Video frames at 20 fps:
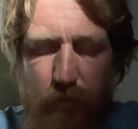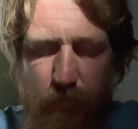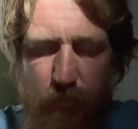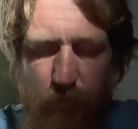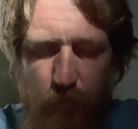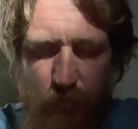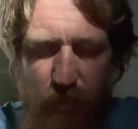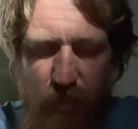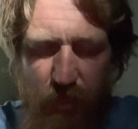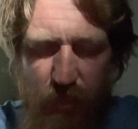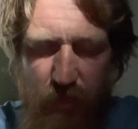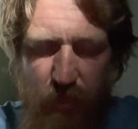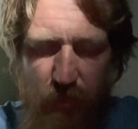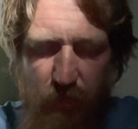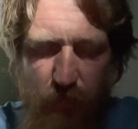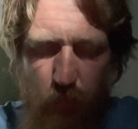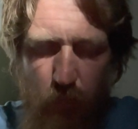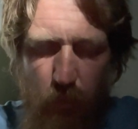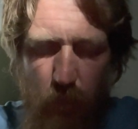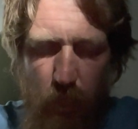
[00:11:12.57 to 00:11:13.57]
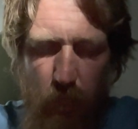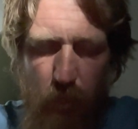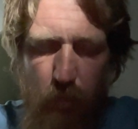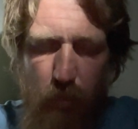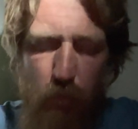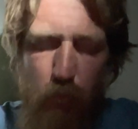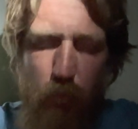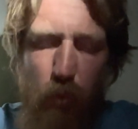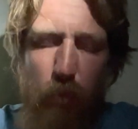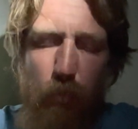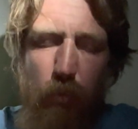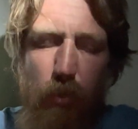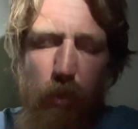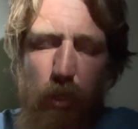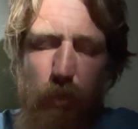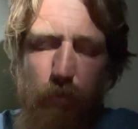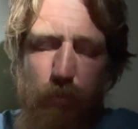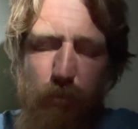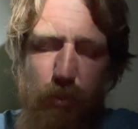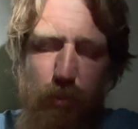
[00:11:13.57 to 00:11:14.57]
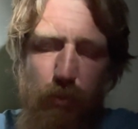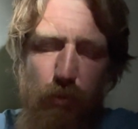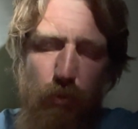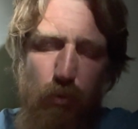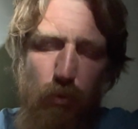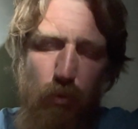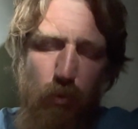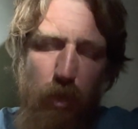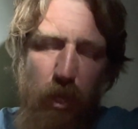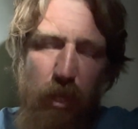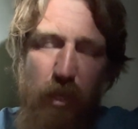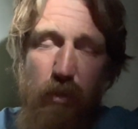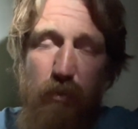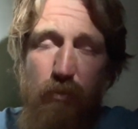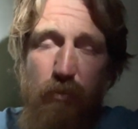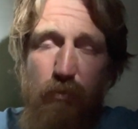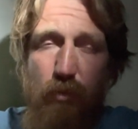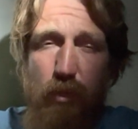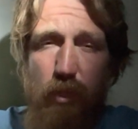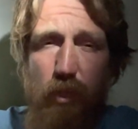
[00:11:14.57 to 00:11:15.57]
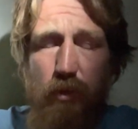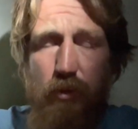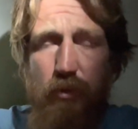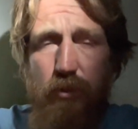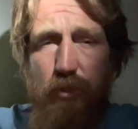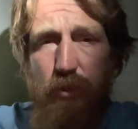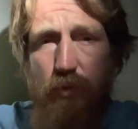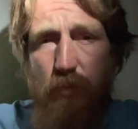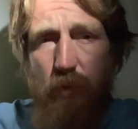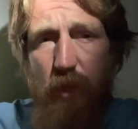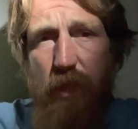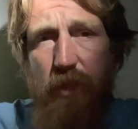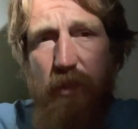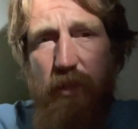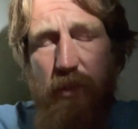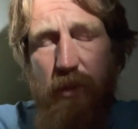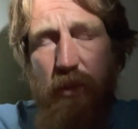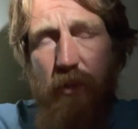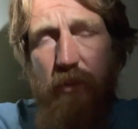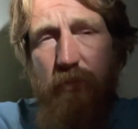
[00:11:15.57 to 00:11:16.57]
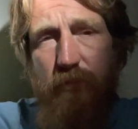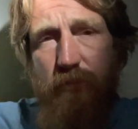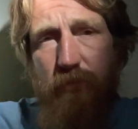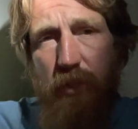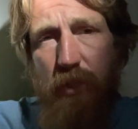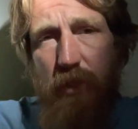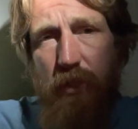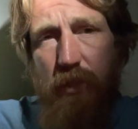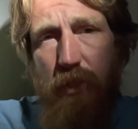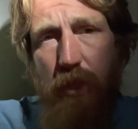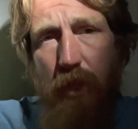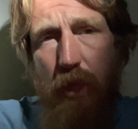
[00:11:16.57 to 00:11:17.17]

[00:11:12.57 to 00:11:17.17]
from 6,400, we went up to 8,300, so 1,900 feet.